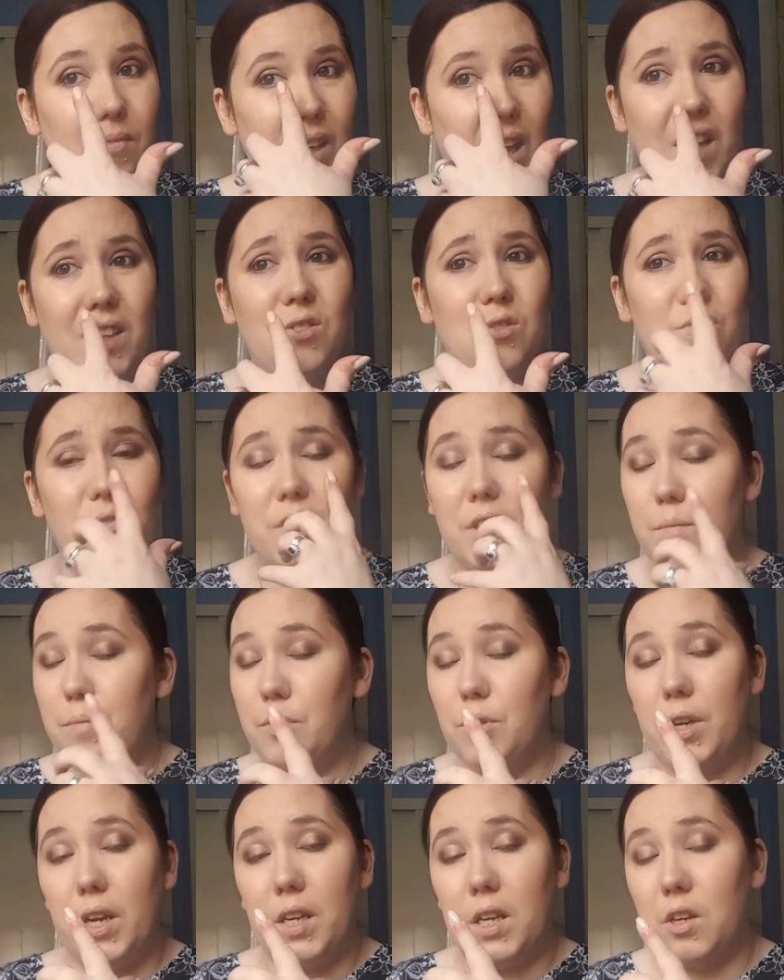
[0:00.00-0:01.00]
I don't really
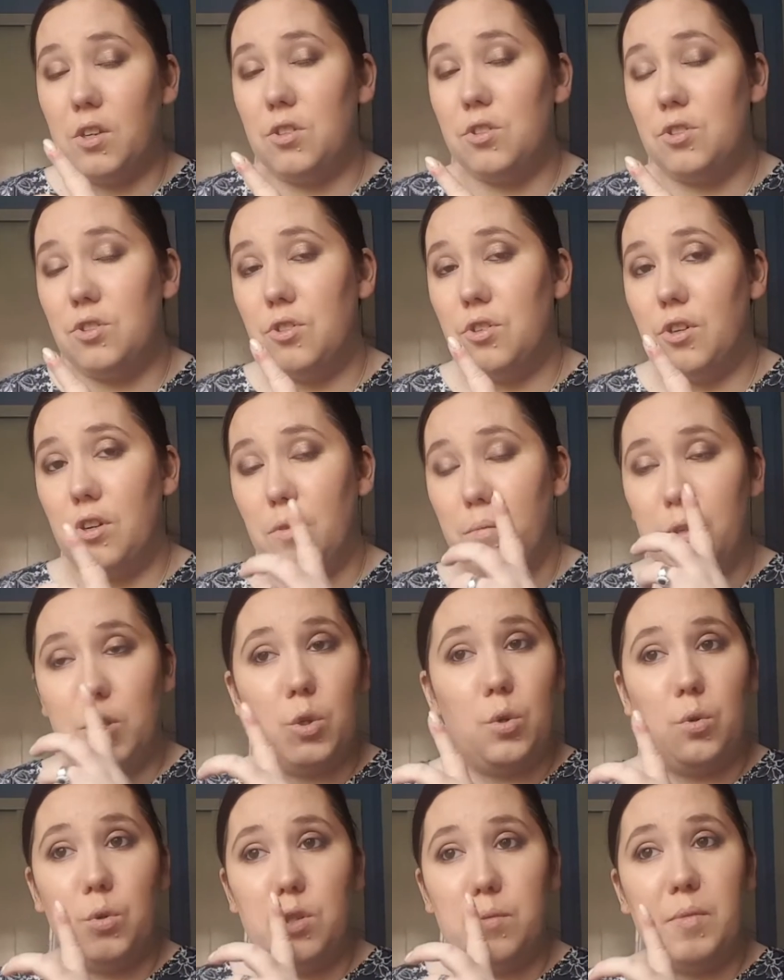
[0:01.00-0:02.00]
put any contour on my
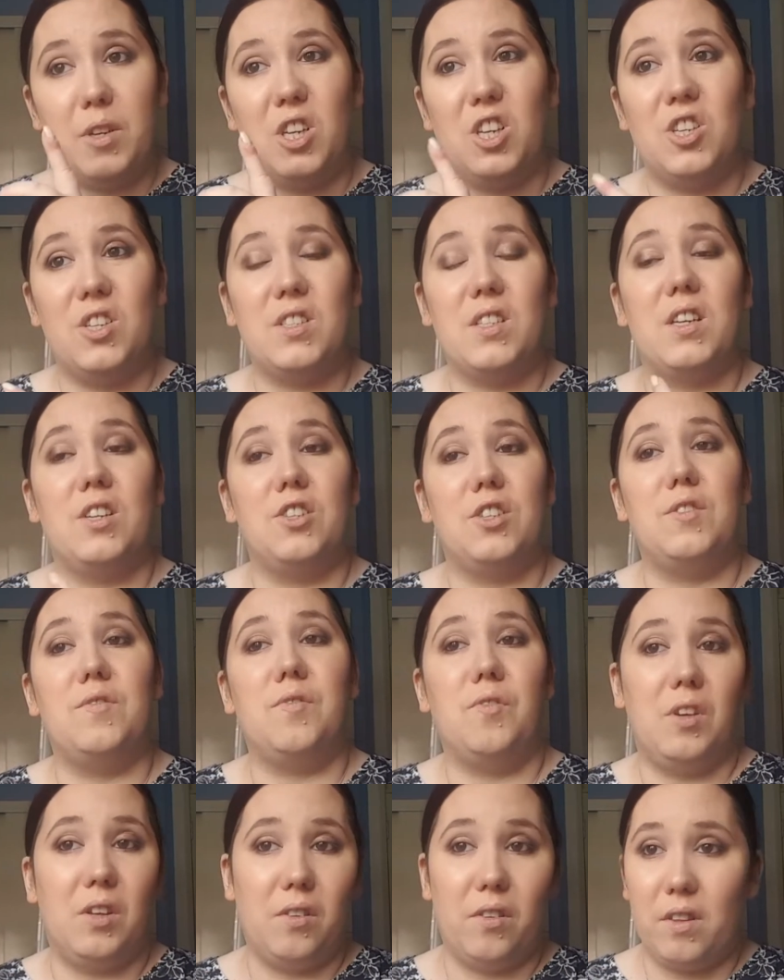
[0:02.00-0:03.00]
nose because I just
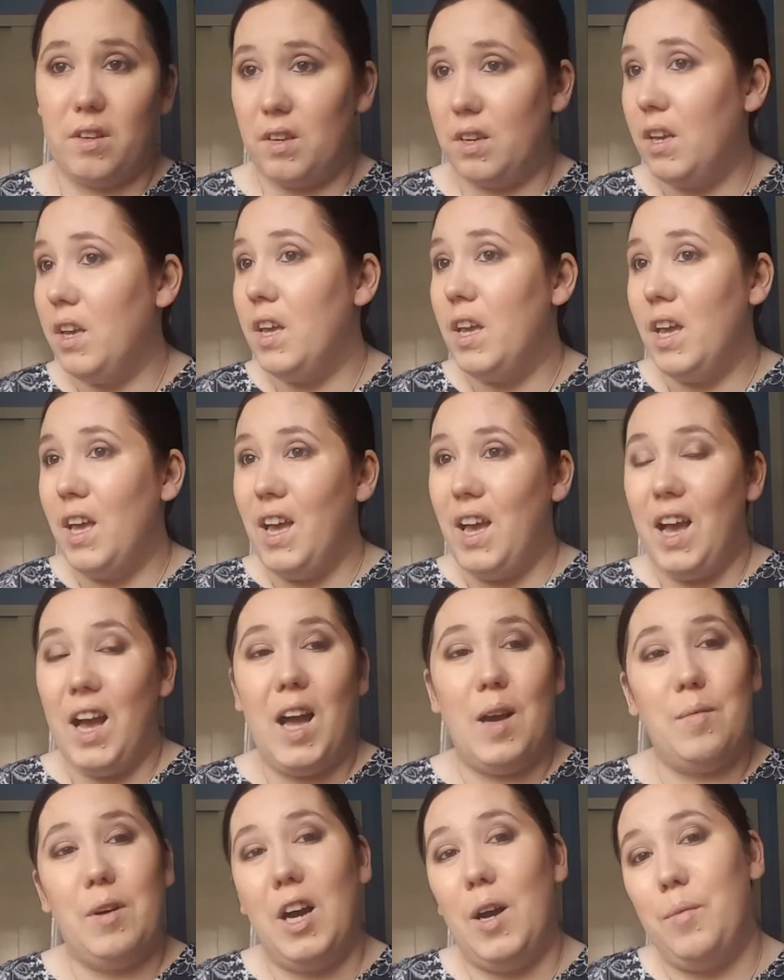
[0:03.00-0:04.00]
feel that
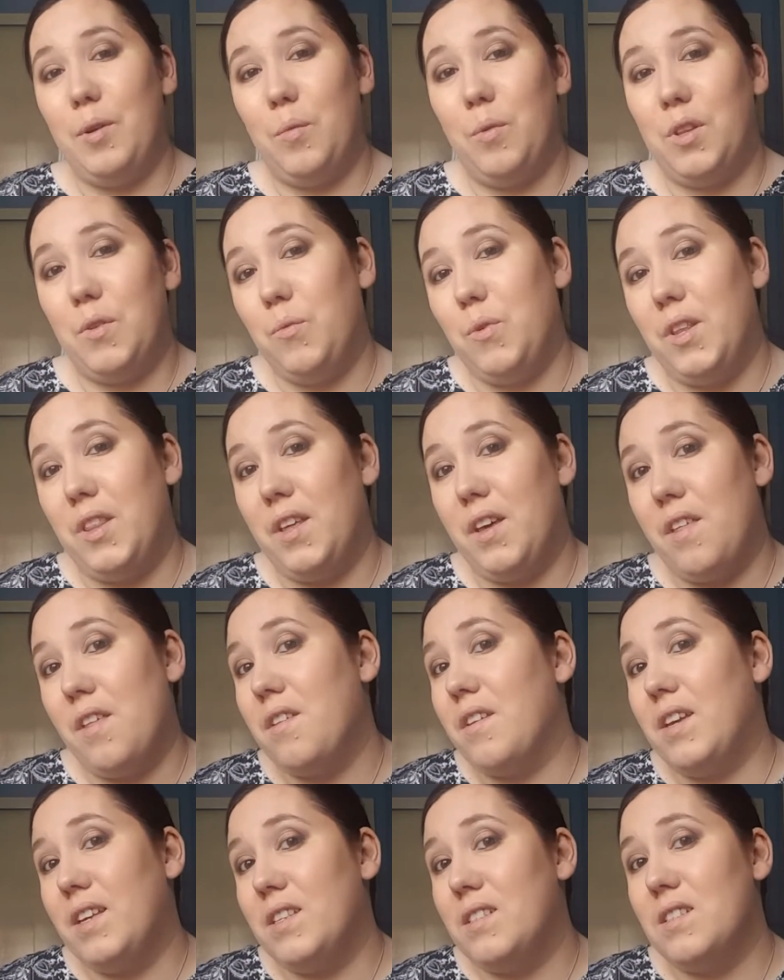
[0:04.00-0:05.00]
I'm happy with the way that
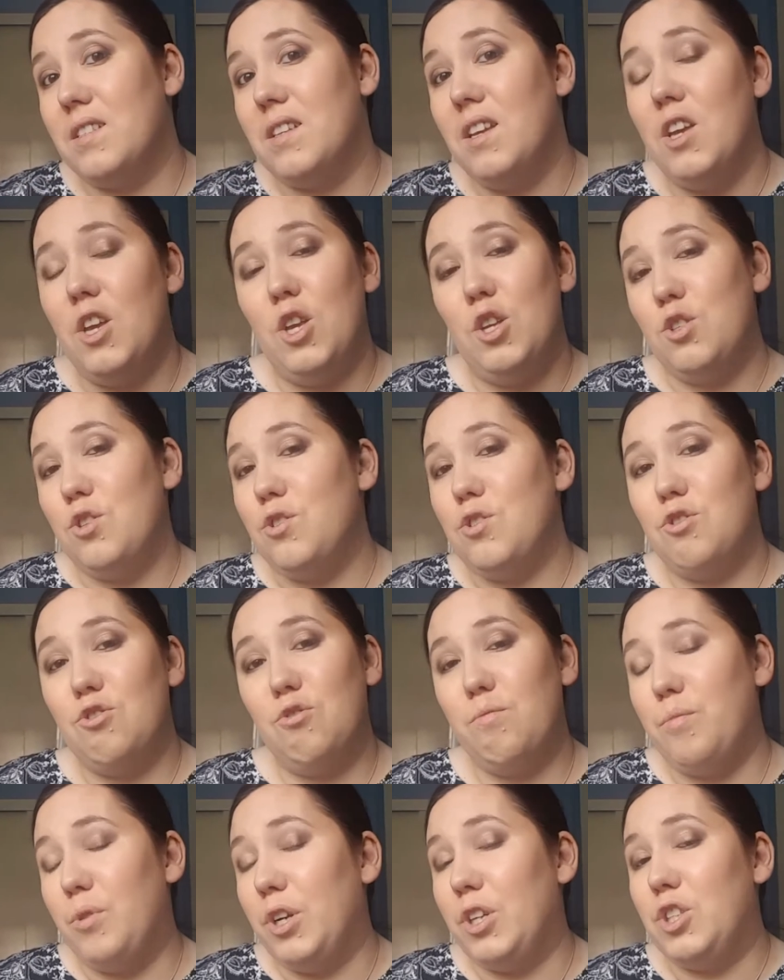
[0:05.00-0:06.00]
is. So there's
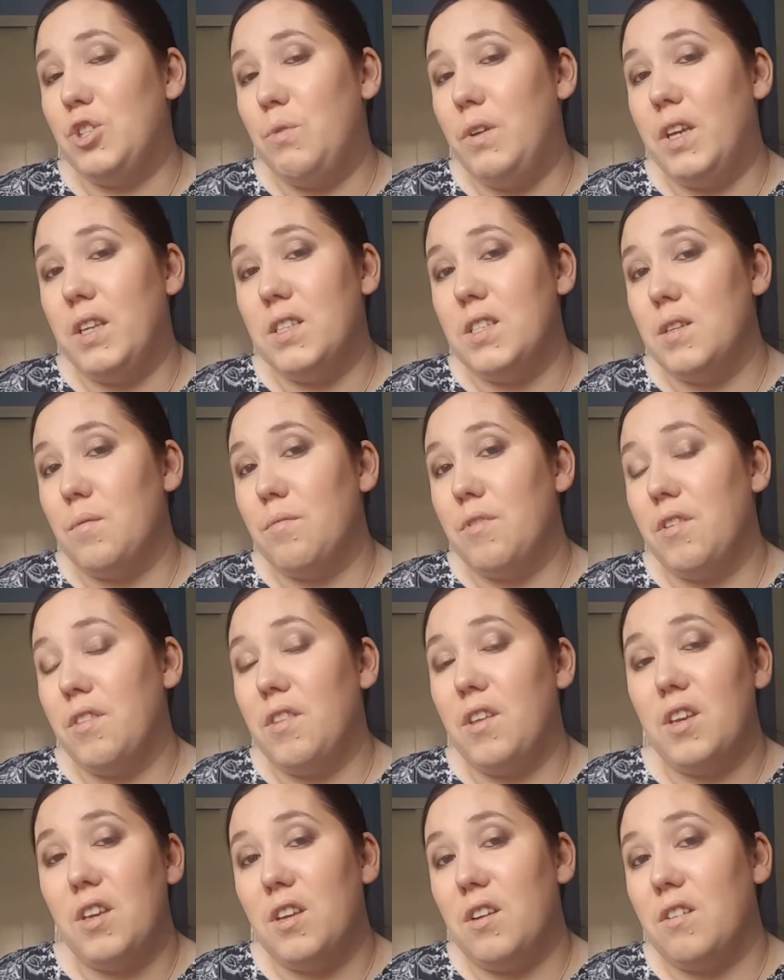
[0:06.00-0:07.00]
no point tweaking something
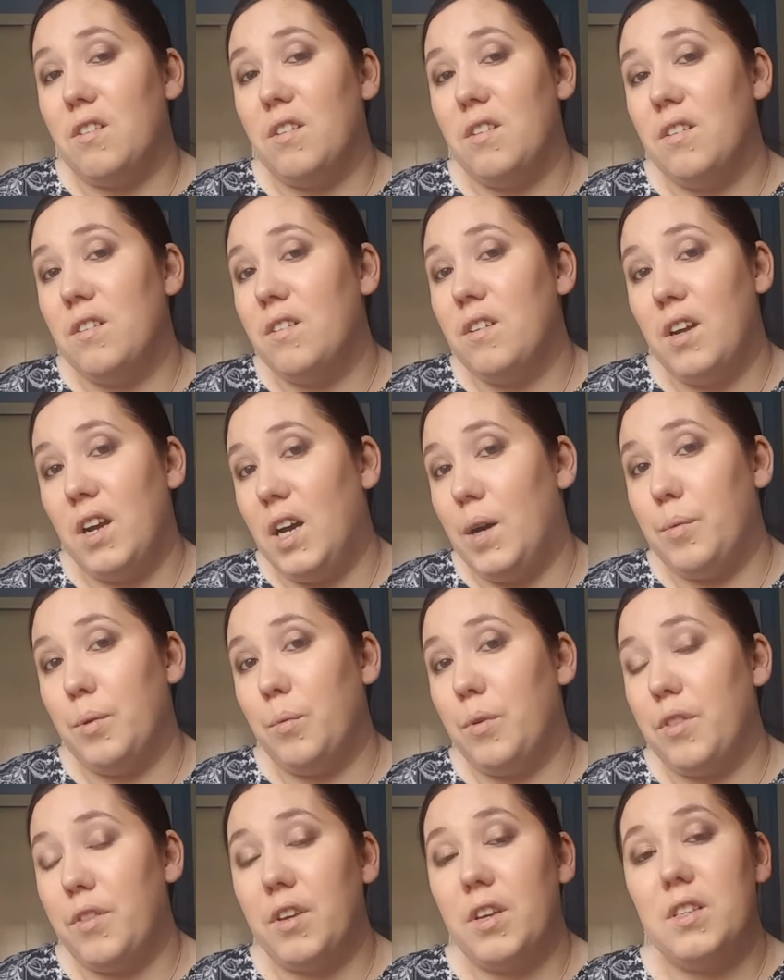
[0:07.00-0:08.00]
that you're happy
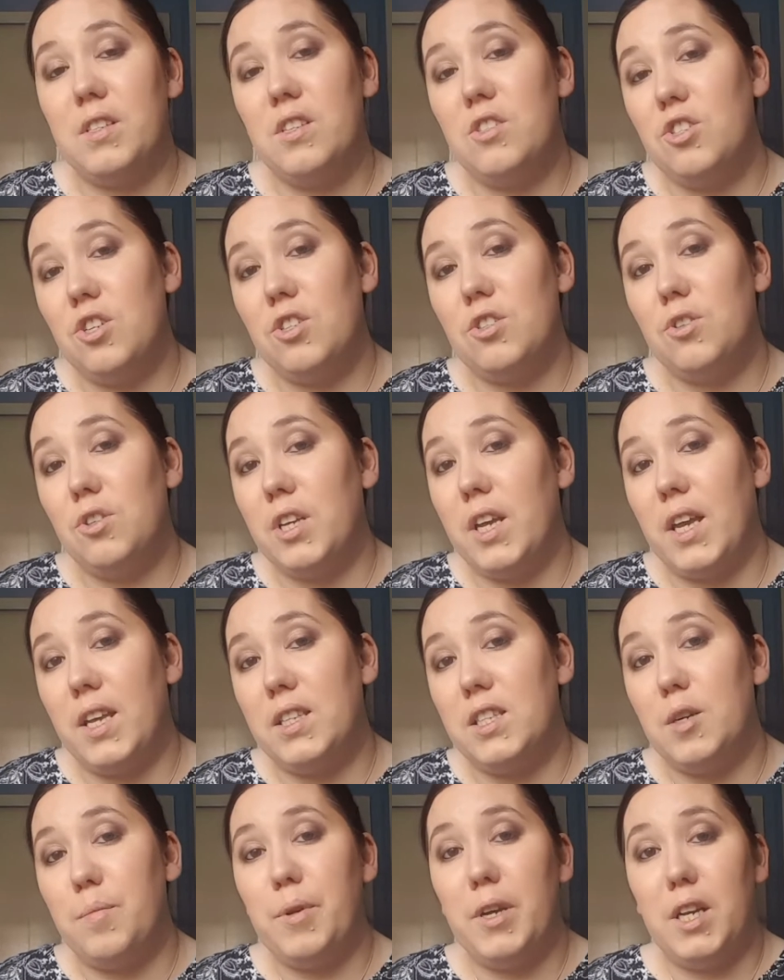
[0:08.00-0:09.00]
with because it's just going to
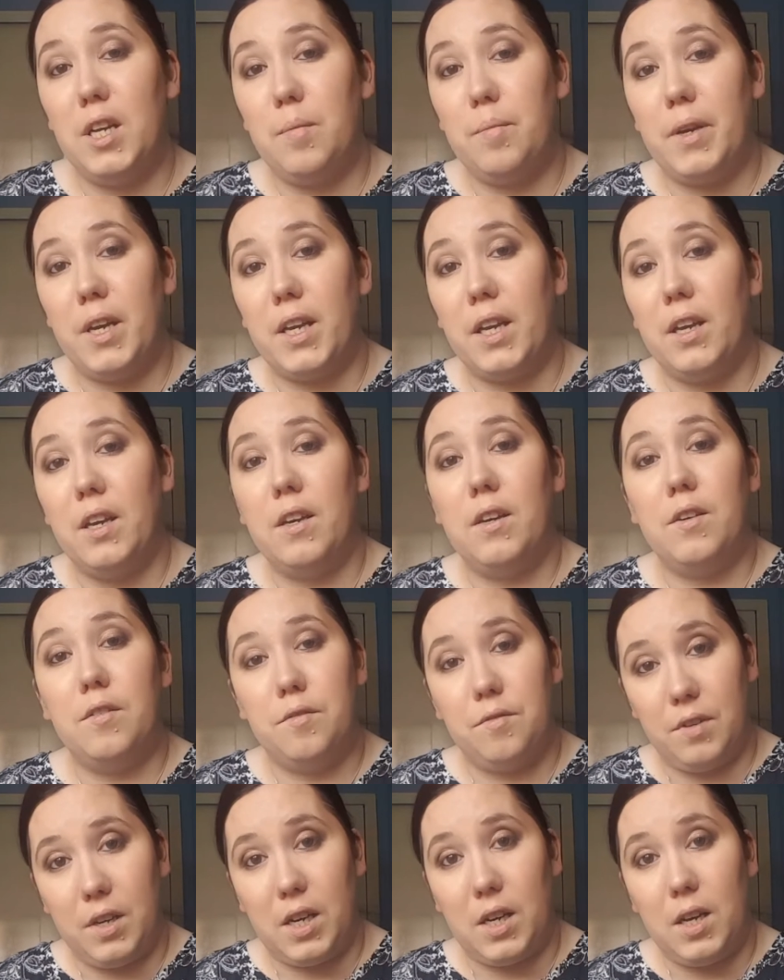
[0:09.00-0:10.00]
end up in a big
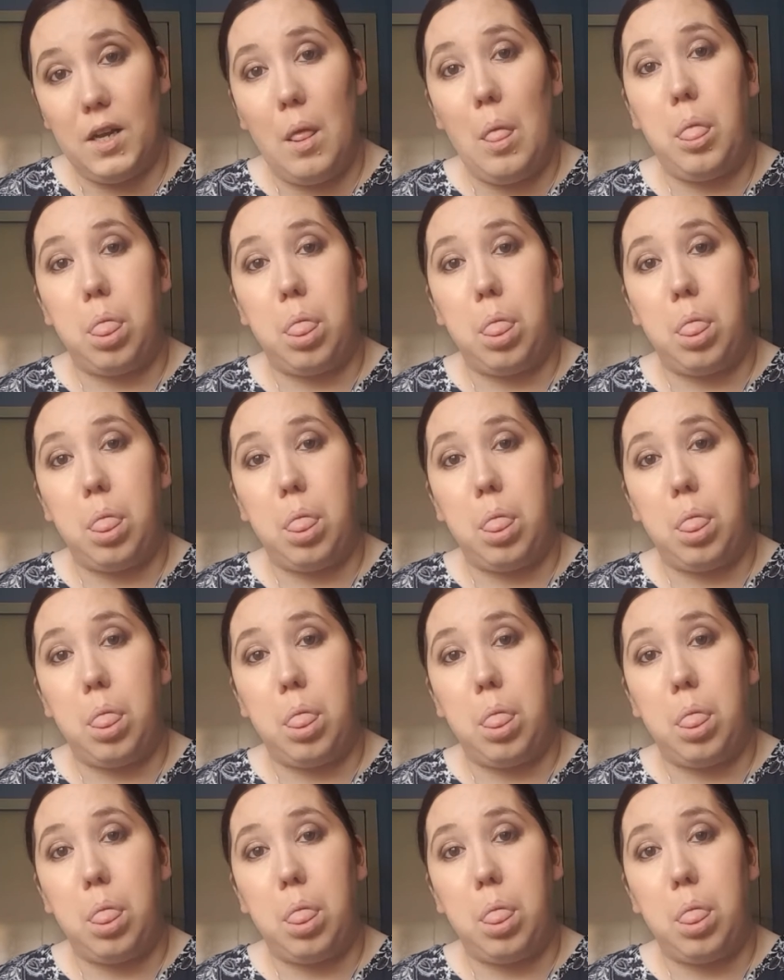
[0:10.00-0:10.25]
fat